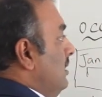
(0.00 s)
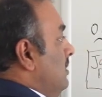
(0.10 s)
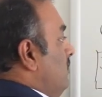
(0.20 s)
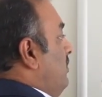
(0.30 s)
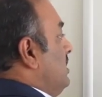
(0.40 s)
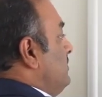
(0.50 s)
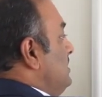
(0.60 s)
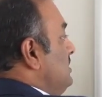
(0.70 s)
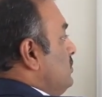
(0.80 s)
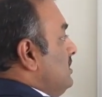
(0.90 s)
Whatever the
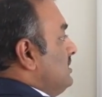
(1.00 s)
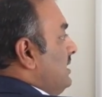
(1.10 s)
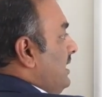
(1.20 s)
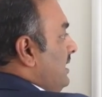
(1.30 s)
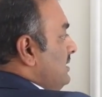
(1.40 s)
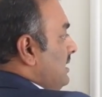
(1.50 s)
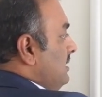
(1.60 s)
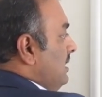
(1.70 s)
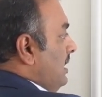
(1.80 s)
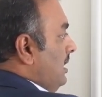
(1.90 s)
insurance carrier
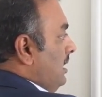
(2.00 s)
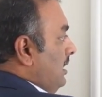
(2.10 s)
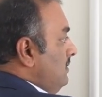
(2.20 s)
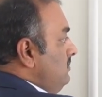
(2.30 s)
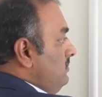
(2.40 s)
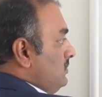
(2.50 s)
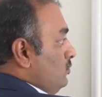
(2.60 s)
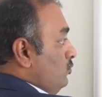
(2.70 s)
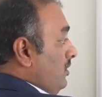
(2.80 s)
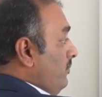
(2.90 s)
that they
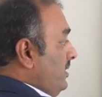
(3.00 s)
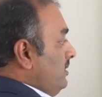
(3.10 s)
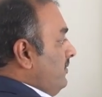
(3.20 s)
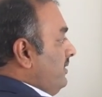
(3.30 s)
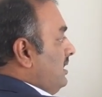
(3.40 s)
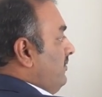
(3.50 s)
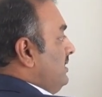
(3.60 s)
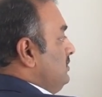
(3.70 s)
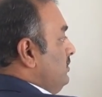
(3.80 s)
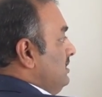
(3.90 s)
who have been giving
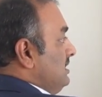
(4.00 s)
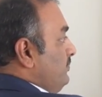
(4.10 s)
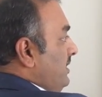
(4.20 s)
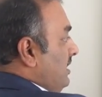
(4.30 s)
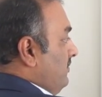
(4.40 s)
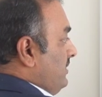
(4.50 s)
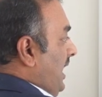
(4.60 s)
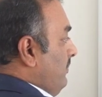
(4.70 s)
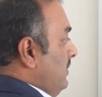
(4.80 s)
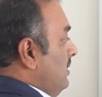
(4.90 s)
coverage during this period of
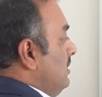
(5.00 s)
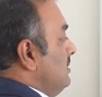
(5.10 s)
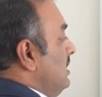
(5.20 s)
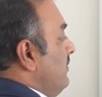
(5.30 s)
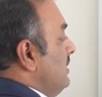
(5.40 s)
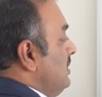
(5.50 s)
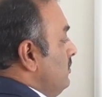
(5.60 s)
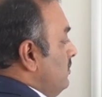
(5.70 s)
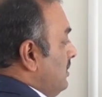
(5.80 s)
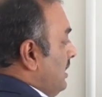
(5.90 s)
time, they will
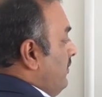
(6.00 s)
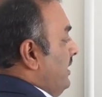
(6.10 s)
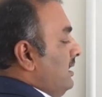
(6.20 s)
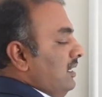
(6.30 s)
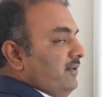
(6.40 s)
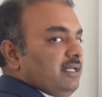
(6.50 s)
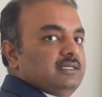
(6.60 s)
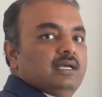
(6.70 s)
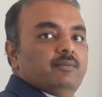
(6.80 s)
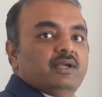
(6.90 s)
give required coverage,
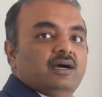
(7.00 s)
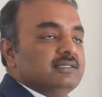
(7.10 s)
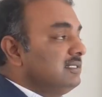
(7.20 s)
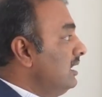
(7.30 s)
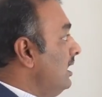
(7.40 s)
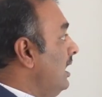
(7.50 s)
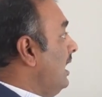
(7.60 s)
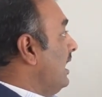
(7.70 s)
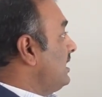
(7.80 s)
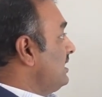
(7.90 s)
because
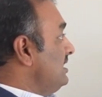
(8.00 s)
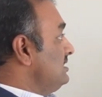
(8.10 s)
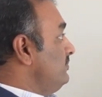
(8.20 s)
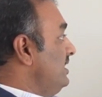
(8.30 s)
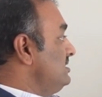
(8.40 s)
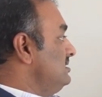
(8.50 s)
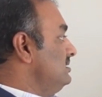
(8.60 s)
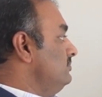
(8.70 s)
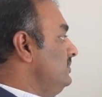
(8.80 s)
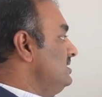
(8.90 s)
occurrence based
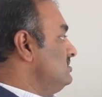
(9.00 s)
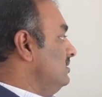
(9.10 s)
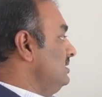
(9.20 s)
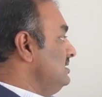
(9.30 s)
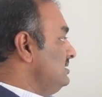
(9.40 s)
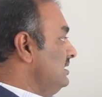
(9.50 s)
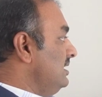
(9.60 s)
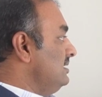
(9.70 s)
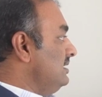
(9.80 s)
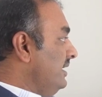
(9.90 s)
is based on the
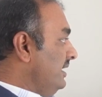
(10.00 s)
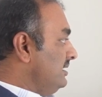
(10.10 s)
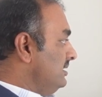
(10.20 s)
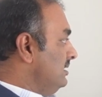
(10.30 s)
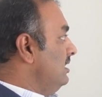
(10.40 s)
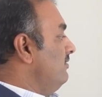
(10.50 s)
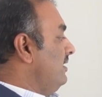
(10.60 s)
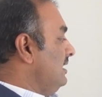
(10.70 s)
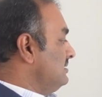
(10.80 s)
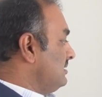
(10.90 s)
incident date,
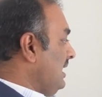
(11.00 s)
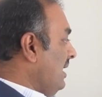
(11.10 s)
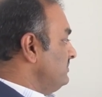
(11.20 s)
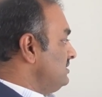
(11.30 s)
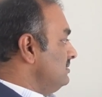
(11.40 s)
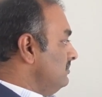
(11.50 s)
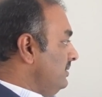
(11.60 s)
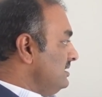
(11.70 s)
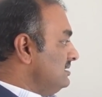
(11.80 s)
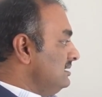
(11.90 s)
whereas claims
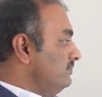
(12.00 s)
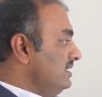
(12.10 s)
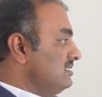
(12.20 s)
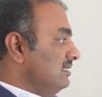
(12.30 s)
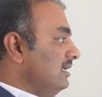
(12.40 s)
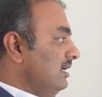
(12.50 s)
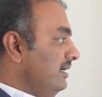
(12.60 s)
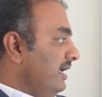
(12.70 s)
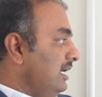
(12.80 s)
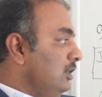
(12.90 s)
based is based on the
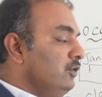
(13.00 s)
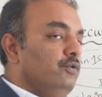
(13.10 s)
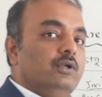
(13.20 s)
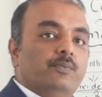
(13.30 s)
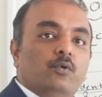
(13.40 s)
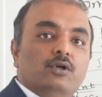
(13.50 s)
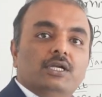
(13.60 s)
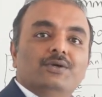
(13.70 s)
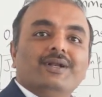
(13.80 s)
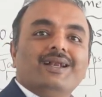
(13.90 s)
date you
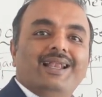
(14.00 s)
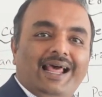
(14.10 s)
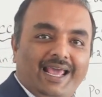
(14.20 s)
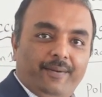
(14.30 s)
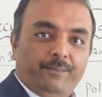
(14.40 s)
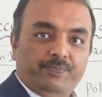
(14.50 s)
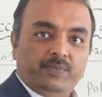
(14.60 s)
reported your claim.